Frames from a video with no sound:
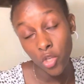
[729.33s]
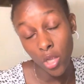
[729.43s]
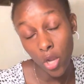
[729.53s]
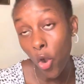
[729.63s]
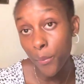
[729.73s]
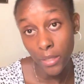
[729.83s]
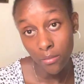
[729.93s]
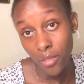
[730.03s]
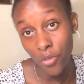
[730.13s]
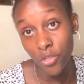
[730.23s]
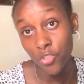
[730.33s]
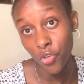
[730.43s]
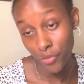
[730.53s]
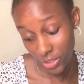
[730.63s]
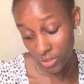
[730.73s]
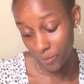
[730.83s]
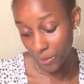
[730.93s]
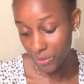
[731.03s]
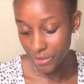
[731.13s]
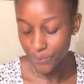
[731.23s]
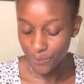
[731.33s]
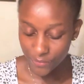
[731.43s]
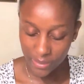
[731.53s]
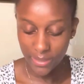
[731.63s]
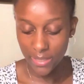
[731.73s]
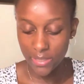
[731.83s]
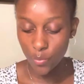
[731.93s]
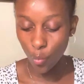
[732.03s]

a copy, not your original papers. That's